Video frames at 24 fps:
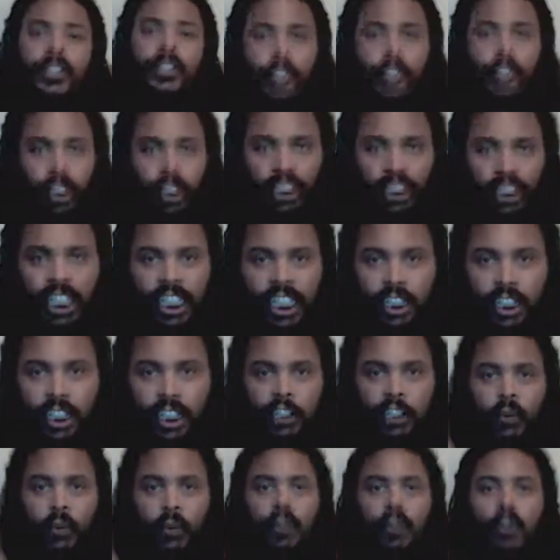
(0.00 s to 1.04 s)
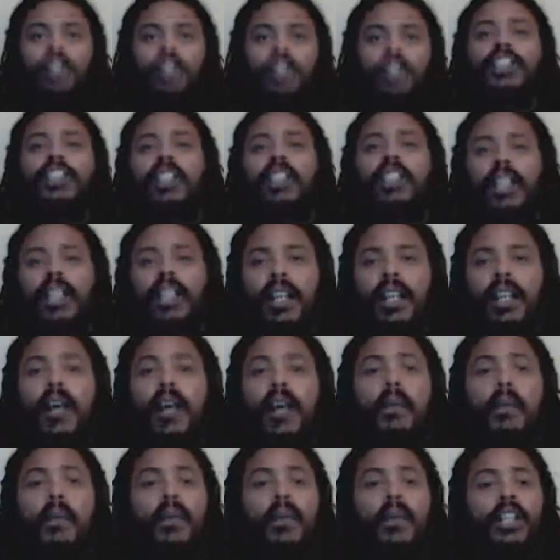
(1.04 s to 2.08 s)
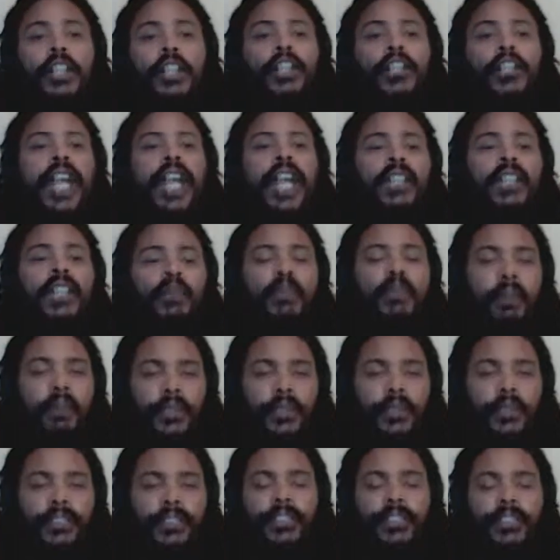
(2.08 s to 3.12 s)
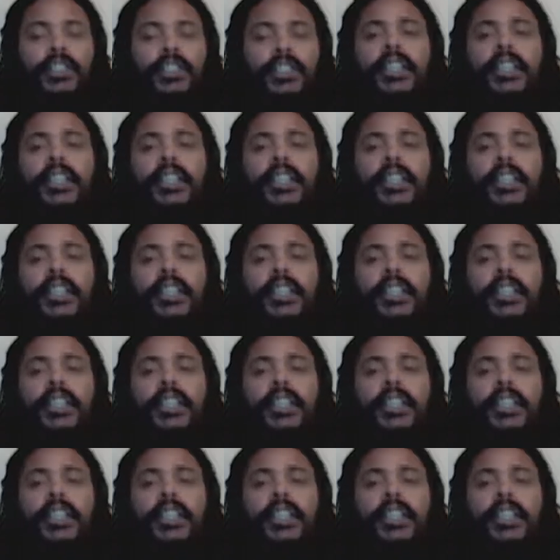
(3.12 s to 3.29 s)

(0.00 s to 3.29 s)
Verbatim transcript: You're going to lean towards the more attractive person.